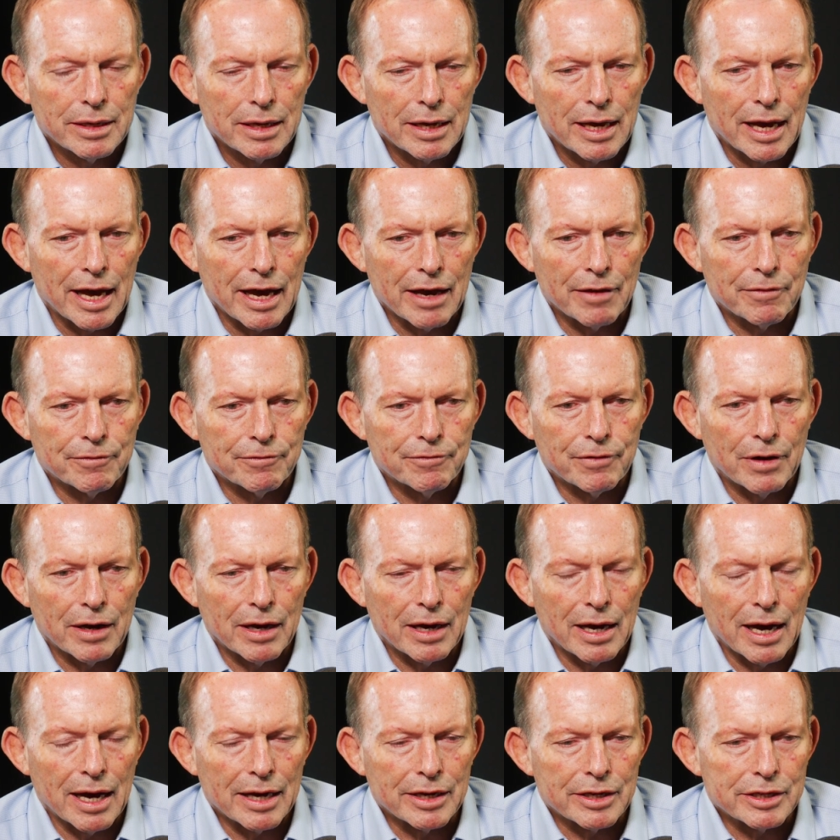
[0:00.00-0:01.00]
have
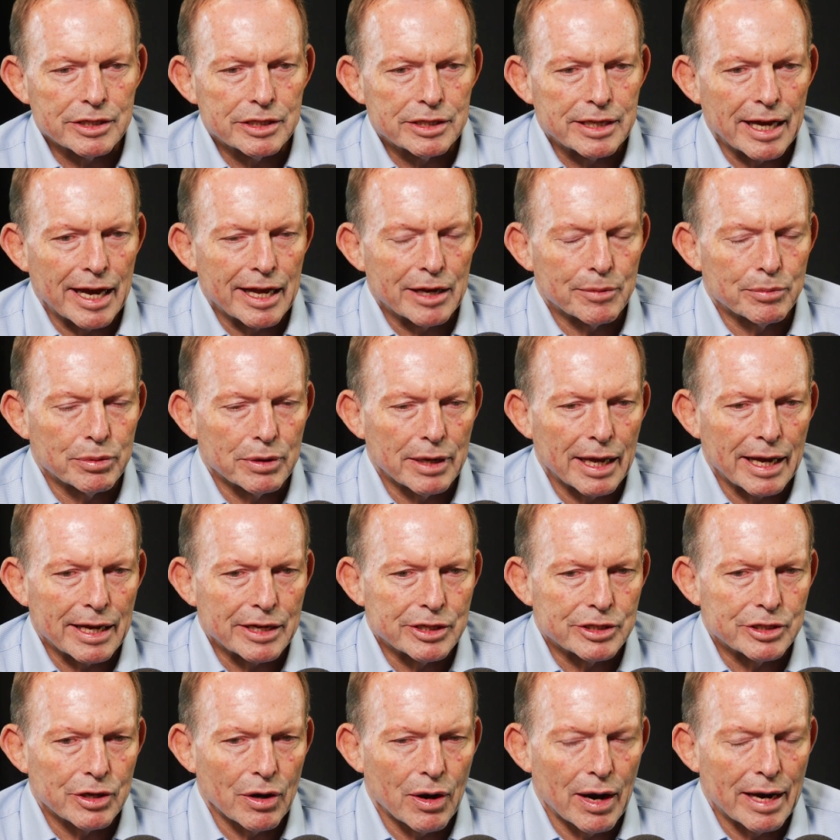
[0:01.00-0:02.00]
understandable
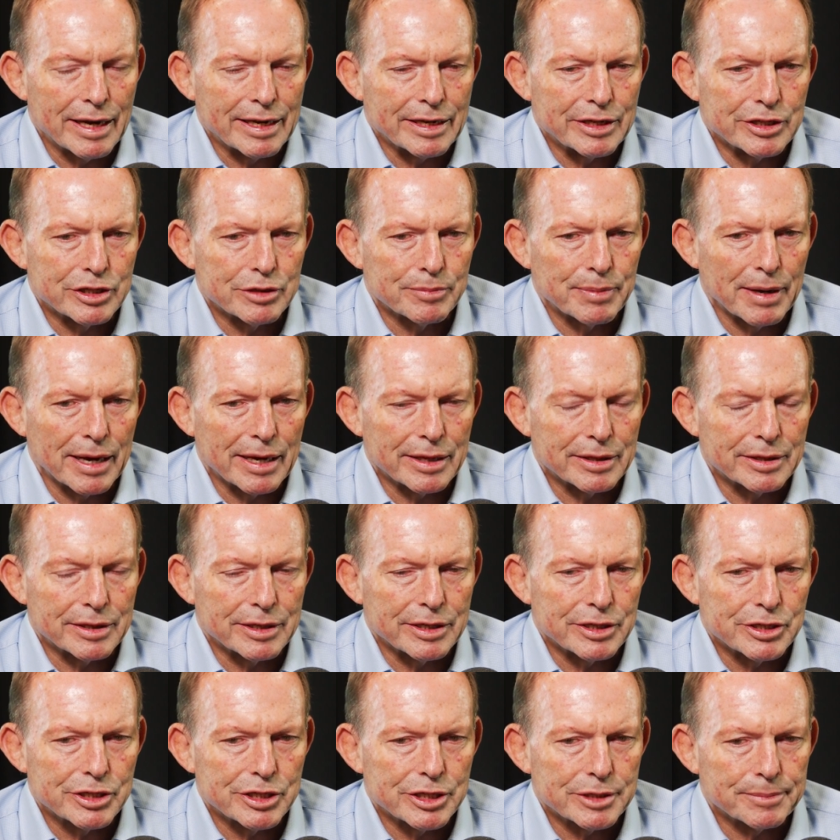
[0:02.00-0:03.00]
anxieties about
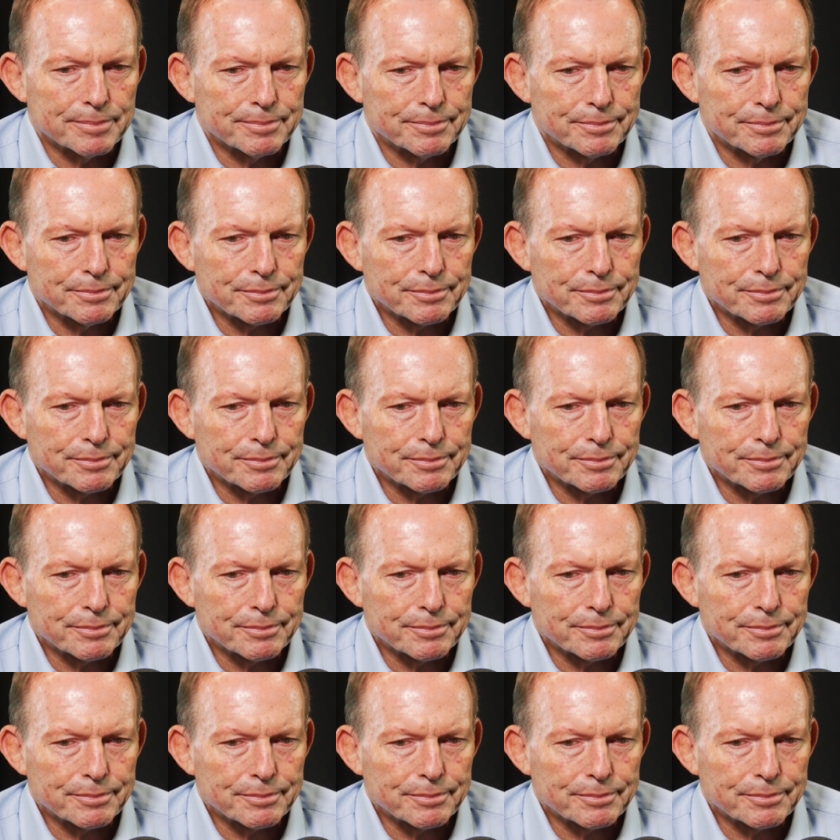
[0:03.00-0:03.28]
this.